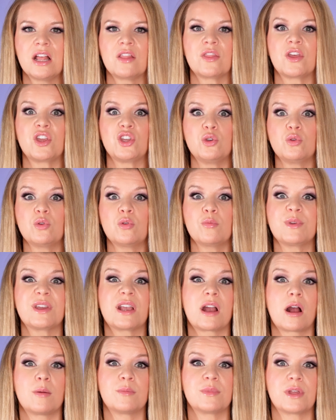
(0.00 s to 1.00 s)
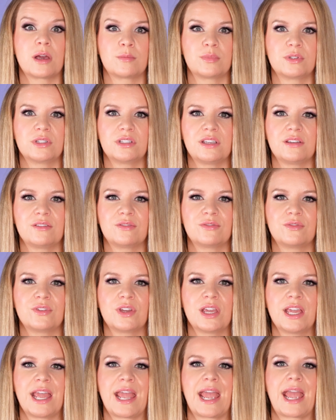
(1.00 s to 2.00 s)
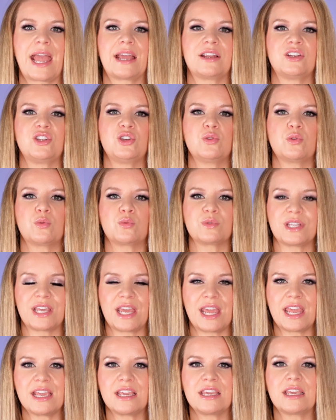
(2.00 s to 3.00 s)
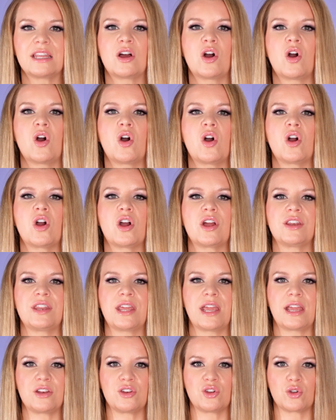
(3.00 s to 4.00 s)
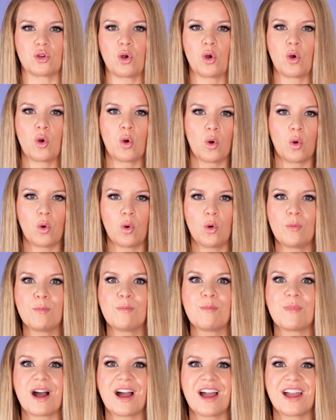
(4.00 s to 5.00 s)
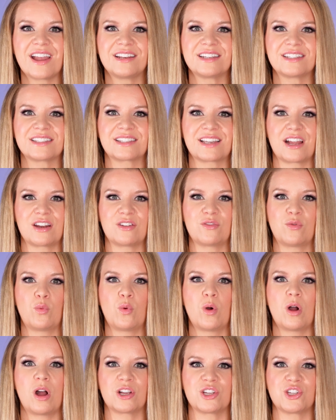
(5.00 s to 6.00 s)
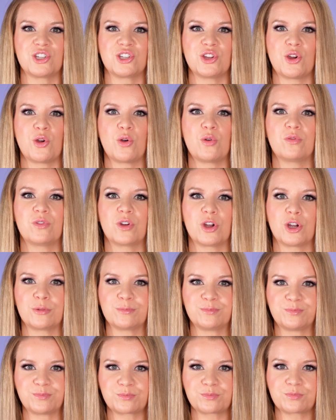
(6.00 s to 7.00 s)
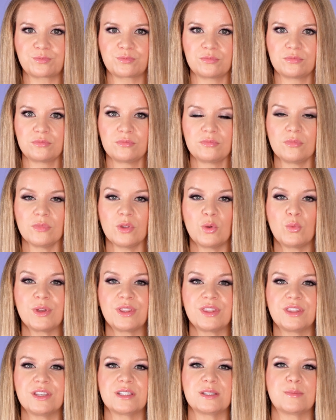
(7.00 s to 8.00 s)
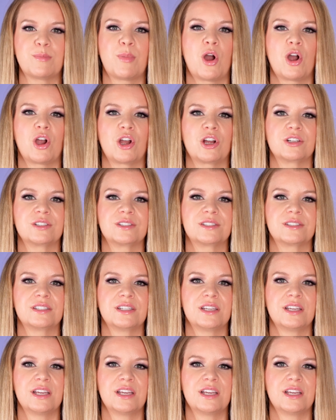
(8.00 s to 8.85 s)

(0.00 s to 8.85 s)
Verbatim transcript: that you don't become that belief and you don't take it on and your whole mind is kind of washed over with this part.